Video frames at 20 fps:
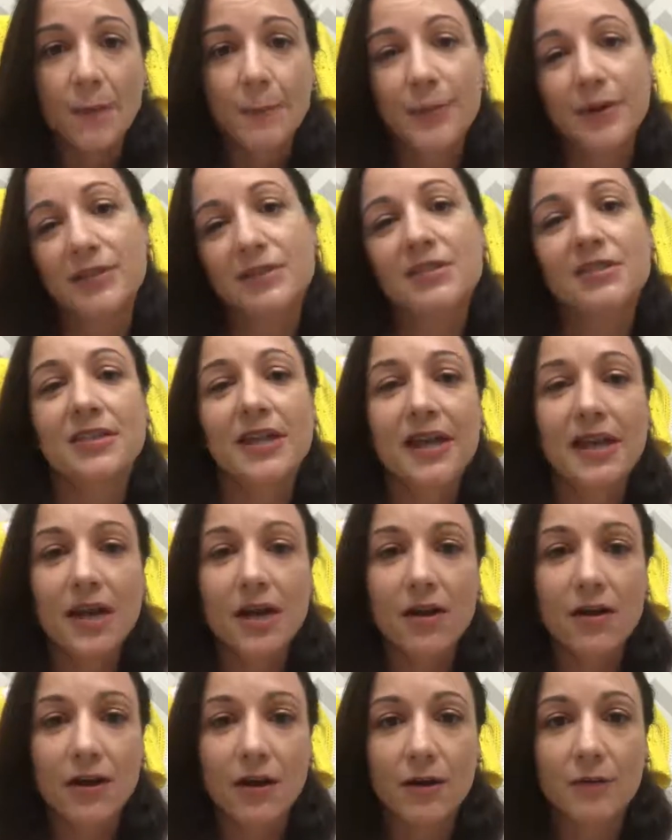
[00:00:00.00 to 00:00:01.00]
But
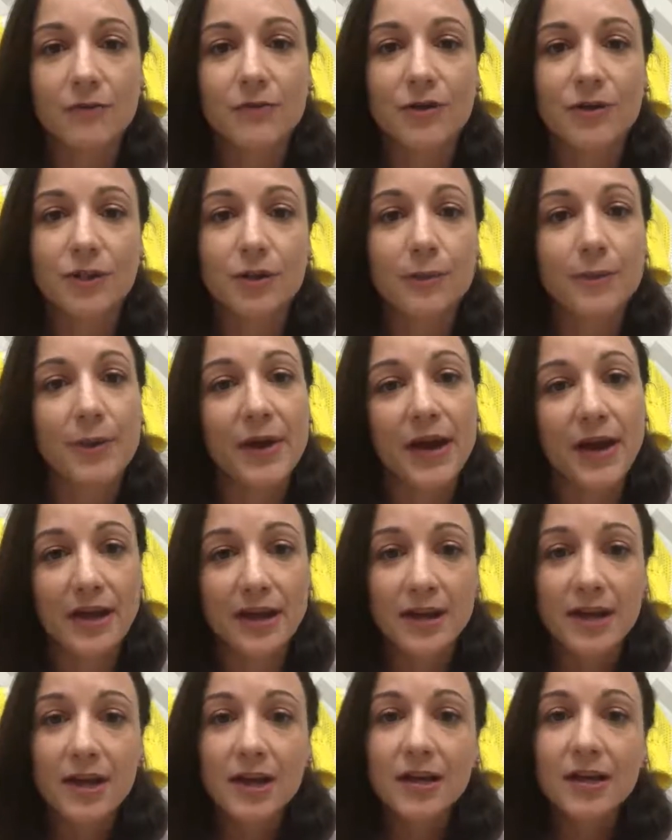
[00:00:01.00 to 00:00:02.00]
staying calm for your
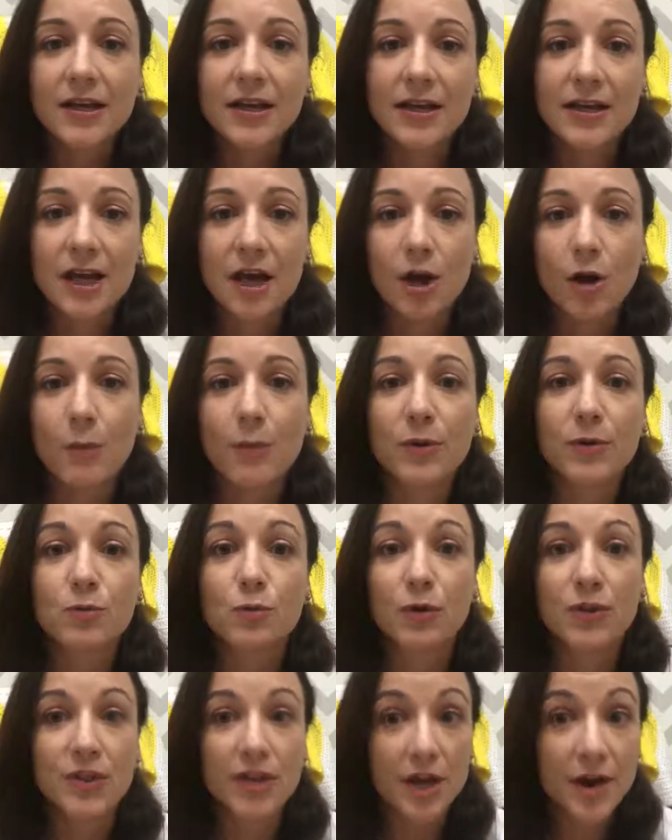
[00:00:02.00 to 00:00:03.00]
pet can help
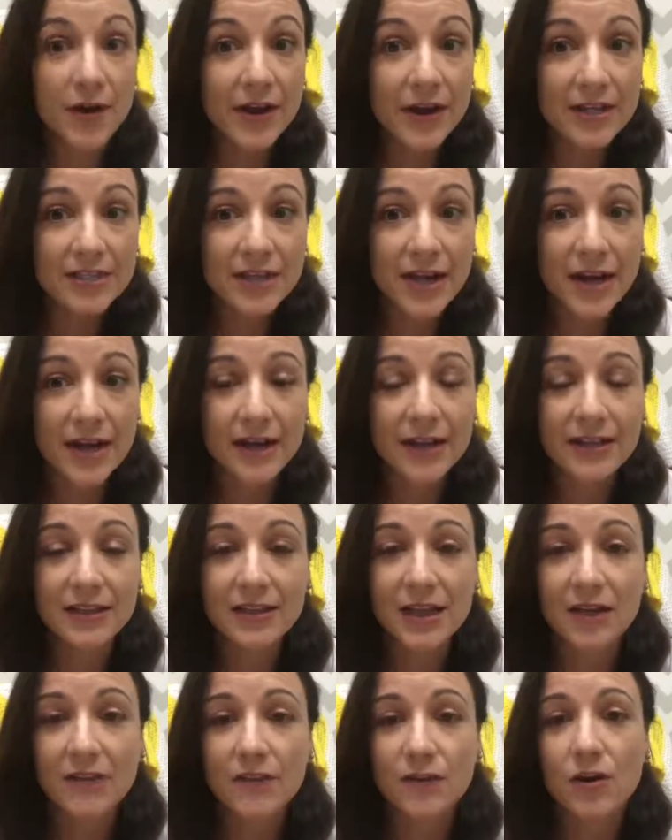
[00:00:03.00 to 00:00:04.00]
with their anxiety
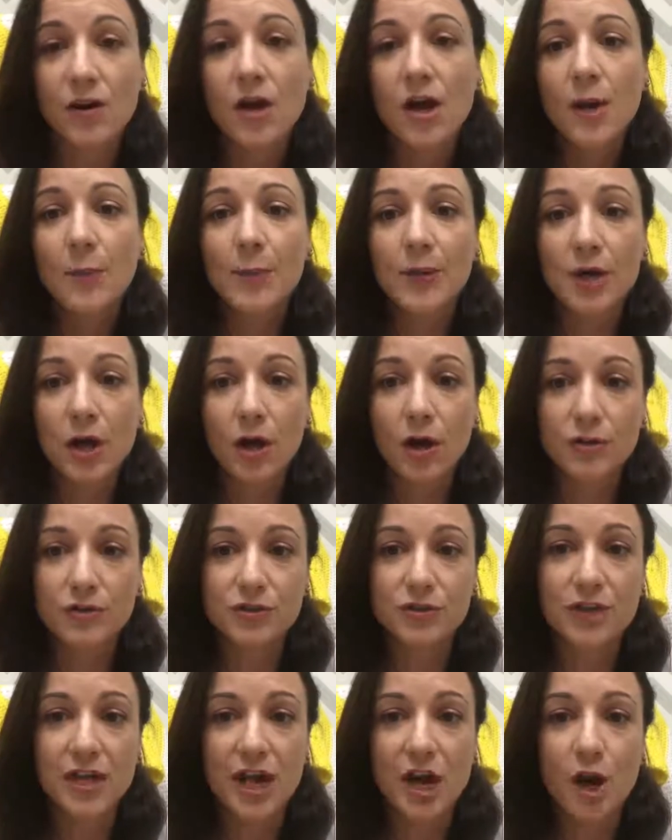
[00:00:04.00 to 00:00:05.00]
level, but
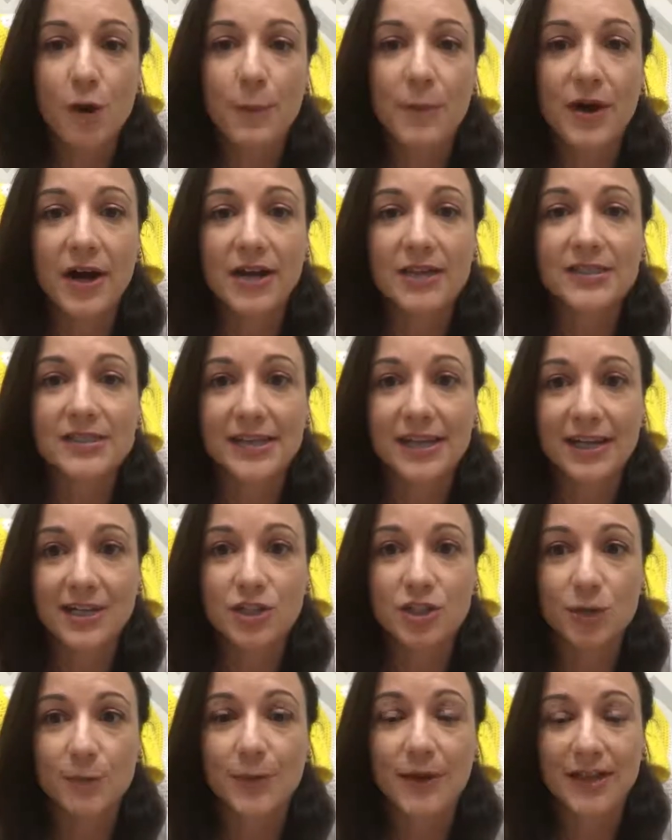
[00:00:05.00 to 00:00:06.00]
also to help us
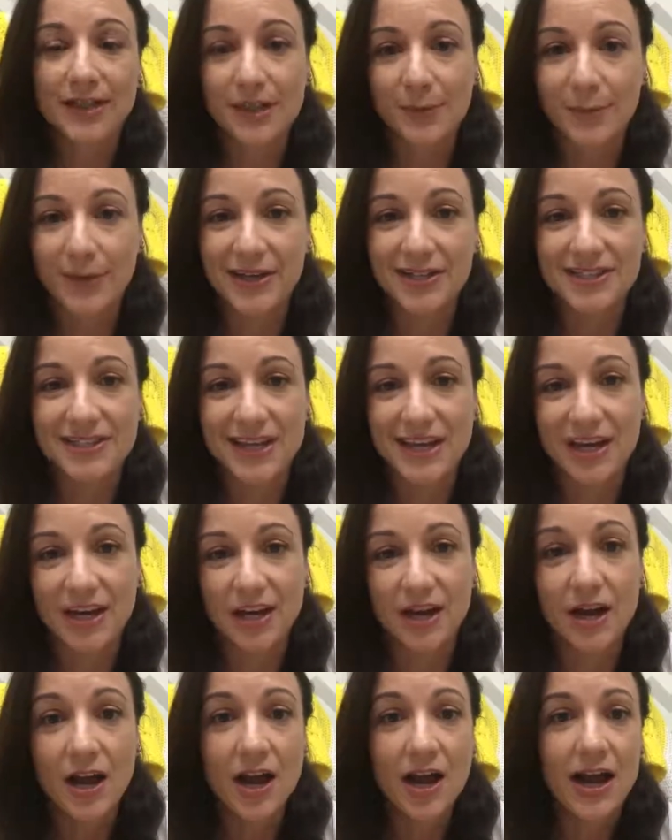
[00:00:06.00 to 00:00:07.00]
get your pet the best
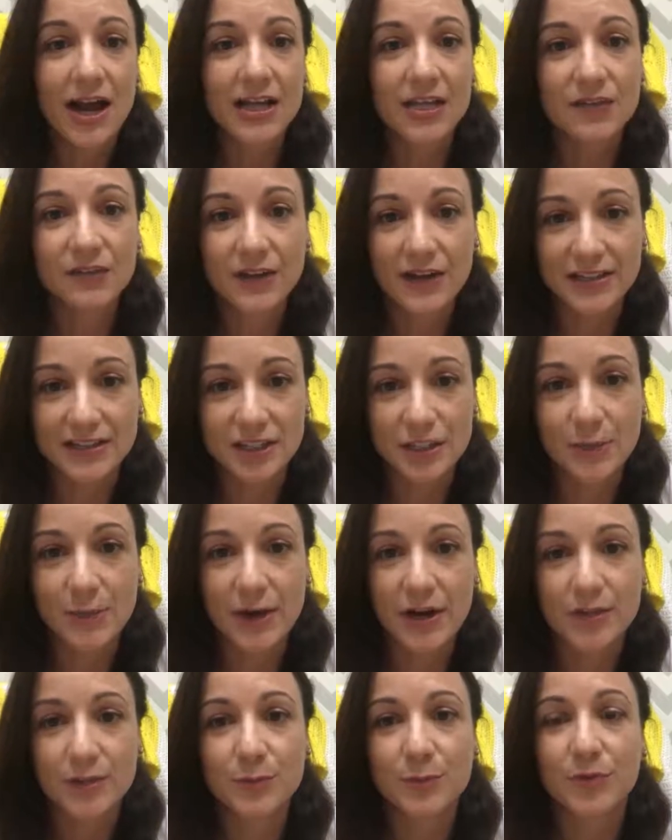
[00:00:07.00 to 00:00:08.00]
care as fast as
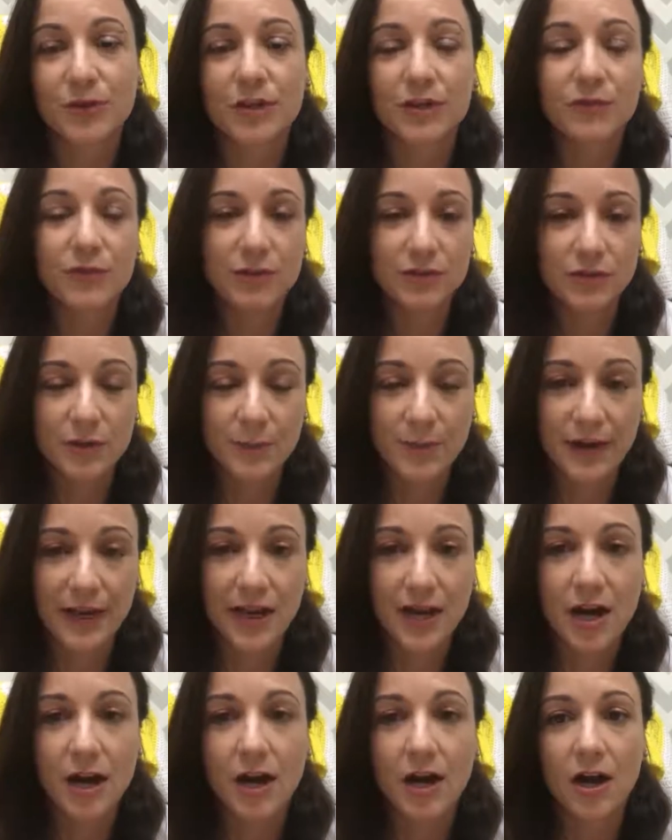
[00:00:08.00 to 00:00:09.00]
possible if we
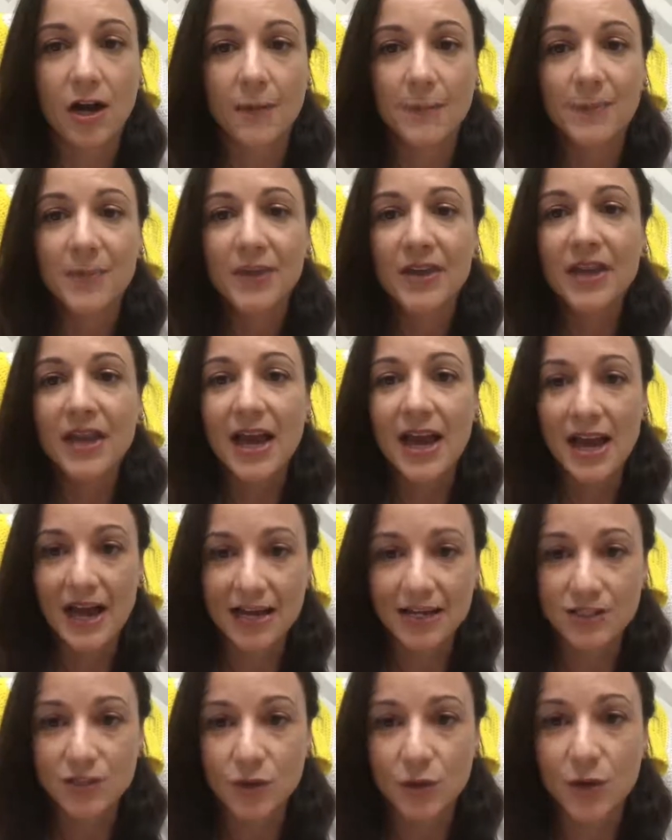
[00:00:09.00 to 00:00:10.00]
remain calm,
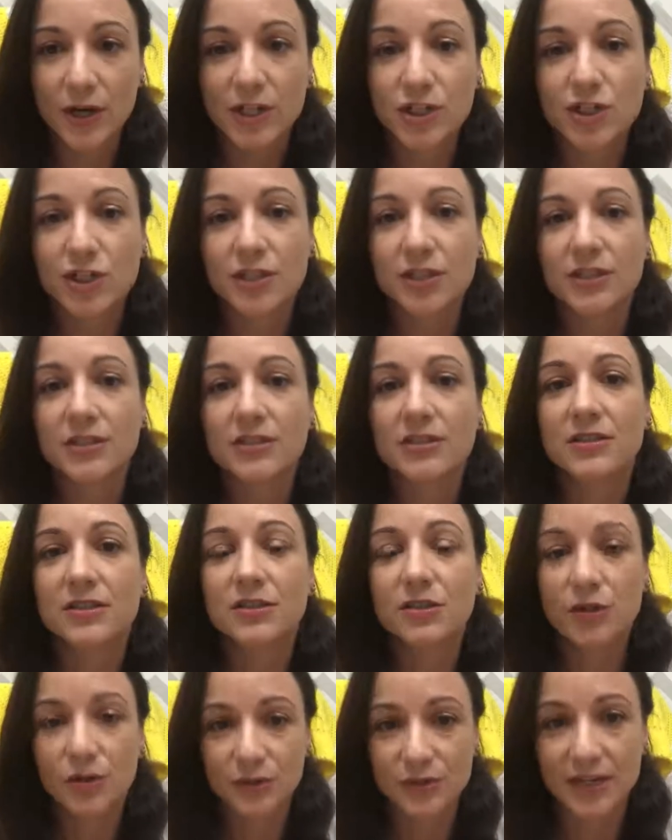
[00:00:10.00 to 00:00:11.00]
ask questions,
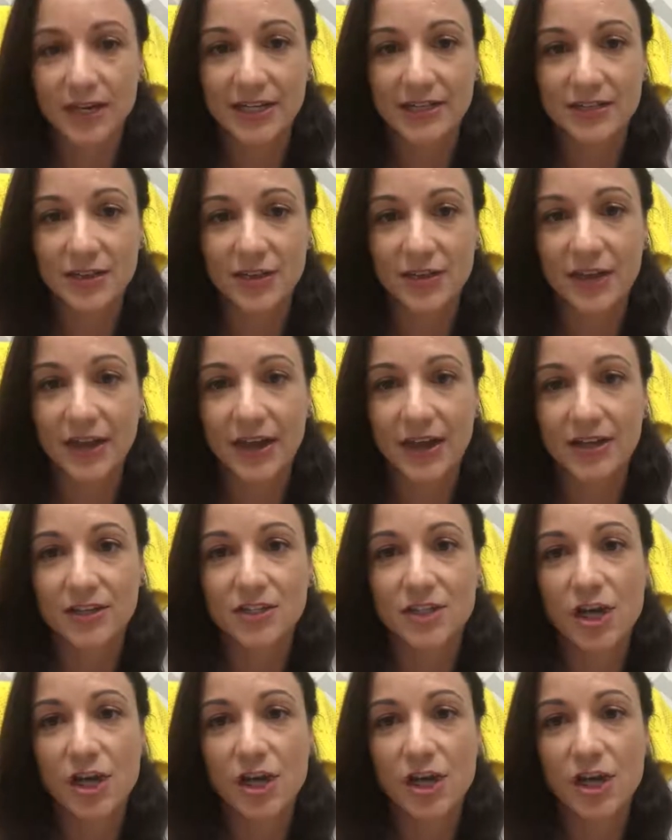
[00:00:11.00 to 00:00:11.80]
those kinds of things.